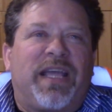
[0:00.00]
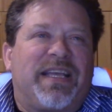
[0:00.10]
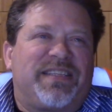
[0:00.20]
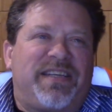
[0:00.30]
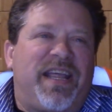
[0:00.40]

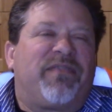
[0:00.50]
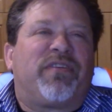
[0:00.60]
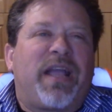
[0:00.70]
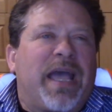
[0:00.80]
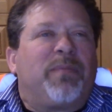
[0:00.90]
has
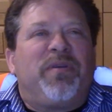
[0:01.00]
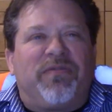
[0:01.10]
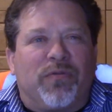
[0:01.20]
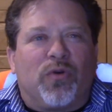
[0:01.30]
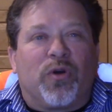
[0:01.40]
never had
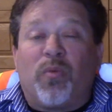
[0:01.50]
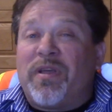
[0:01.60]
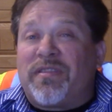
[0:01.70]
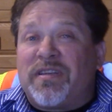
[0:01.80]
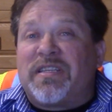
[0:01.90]
before
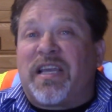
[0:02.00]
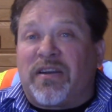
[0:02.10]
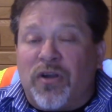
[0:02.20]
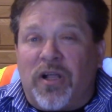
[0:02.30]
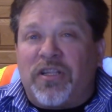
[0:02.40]
with the
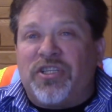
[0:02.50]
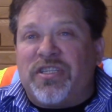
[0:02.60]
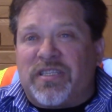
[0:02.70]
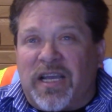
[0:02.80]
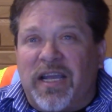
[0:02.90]
technology,
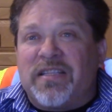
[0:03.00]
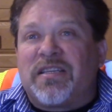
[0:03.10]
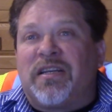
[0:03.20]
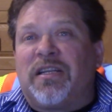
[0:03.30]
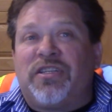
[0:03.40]
science,
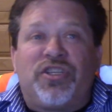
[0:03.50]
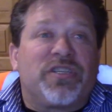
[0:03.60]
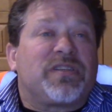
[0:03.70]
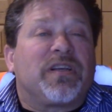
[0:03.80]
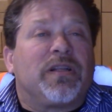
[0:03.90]
and
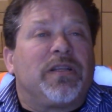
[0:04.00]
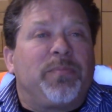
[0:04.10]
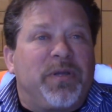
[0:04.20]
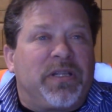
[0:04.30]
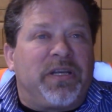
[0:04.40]
logistical
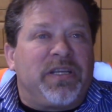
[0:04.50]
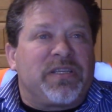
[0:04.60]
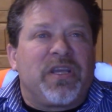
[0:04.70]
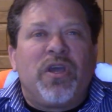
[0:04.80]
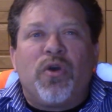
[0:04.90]

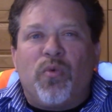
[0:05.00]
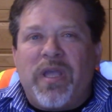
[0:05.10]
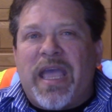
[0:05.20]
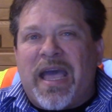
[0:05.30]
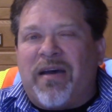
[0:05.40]
abilities we
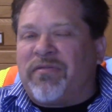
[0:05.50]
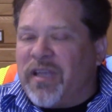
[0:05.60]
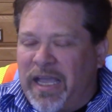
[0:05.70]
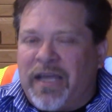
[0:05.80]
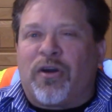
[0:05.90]
have
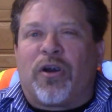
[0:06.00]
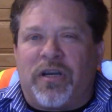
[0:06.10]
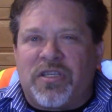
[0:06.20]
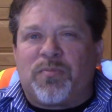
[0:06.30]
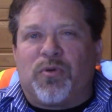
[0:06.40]
at our
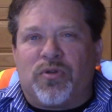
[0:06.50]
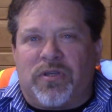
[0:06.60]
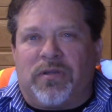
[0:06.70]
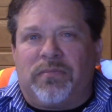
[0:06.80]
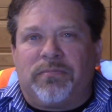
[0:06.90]

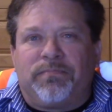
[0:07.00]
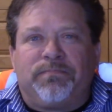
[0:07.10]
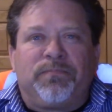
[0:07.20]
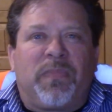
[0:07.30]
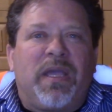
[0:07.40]
disposal.
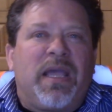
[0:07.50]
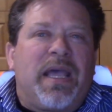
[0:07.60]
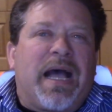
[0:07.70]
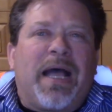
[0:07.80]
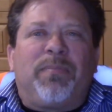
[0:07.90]

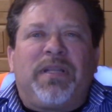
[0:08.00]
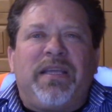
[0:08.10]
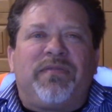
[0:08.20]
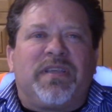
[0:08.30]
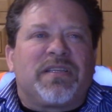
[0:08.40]
I
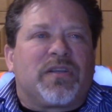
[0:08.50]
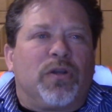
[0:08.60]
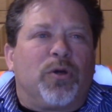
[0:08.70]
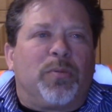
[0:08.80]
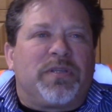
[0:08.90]
believe this
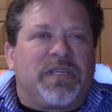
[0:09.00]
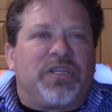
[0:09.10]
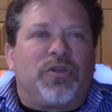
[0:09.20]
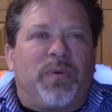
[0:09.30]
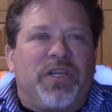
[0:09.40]
global
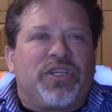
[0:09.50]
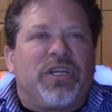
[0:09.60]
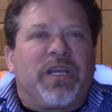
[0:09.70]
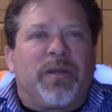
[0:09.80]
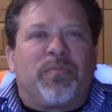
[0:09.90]

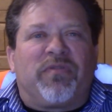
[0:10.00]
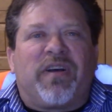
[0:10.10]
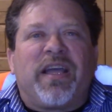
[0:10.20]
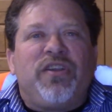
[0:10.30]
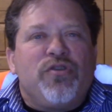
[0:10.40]
situation can
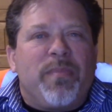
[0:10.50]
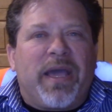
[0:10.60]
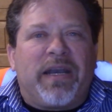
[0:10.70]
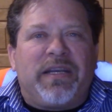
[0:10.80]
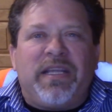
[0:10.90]
provide
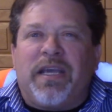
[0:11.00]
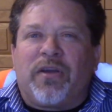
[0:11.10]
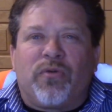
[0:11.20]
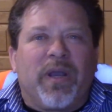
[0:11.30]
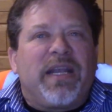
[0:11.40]
humanity a
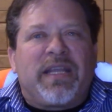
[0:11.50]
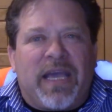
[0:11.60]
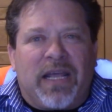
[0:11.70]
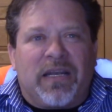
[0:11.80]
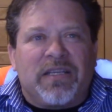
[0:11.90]
great
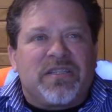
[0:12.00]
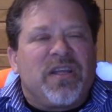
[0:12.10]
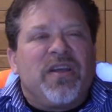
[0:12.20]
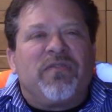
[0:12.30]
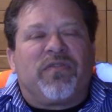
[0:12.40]
catalyst
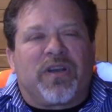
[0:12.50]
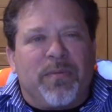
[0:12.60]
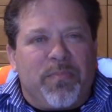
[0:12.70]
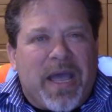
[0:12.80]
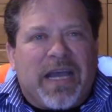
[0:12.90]
for
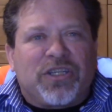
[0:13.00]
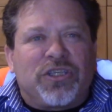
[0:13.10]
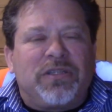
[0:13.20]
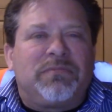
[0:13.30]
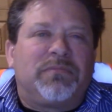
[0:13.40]

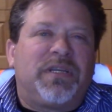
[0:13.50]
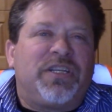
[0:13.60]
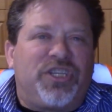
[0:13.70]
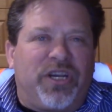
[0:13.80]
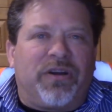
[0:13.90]
compassion and
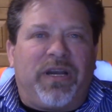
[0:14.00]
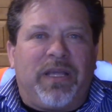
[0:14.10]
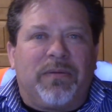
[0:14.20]
charity.